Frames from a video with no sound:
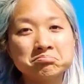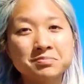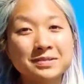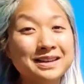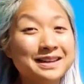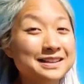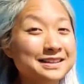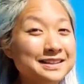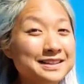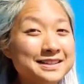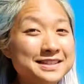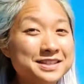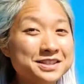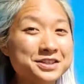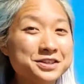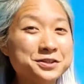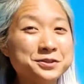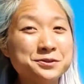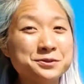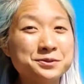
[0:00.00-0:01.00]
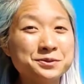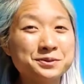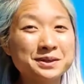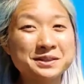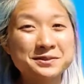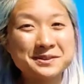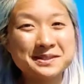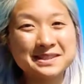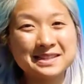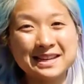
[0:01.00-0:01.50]
but at least you knew
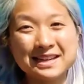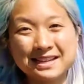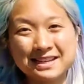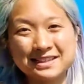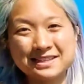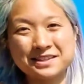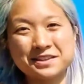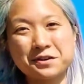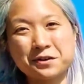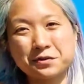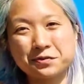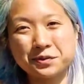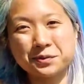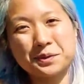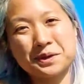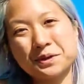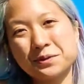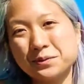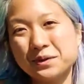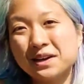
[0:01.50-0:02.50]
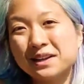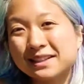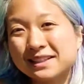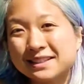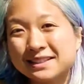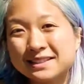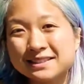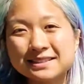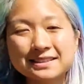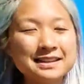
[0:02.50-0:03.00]
what it was like to go for what you
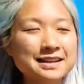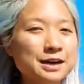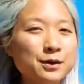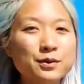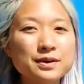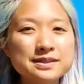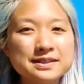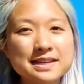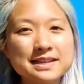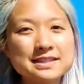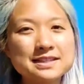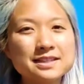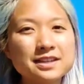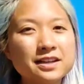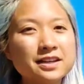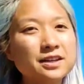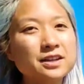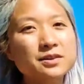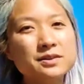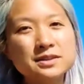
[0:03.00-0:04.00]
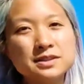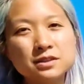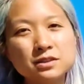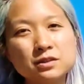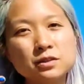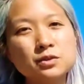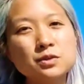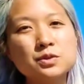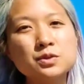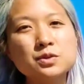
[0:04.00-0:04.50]
wanted. Worst case scenario is you
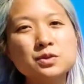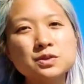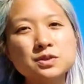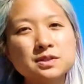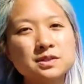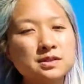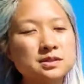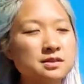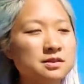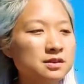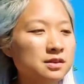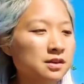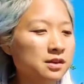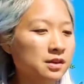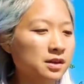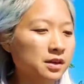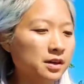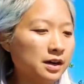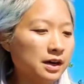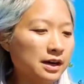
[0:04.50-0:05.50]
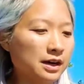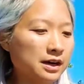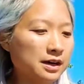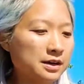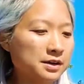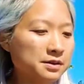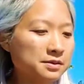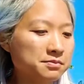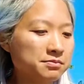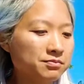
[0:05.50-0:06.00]
lose,
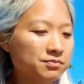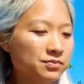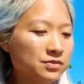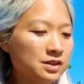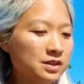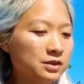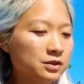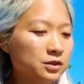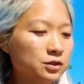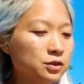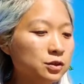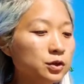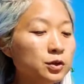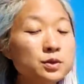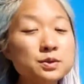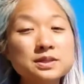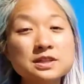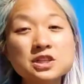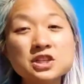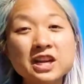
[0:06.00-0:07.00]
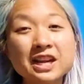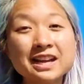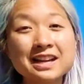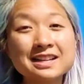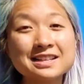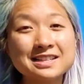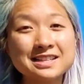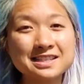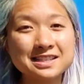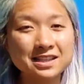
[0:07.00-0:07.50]
um, you lose a
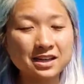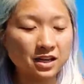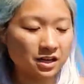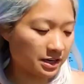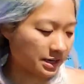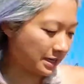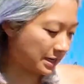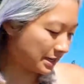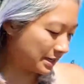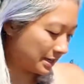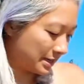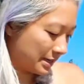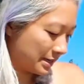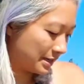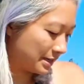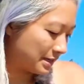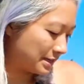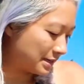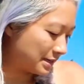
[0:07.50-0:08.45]
chance on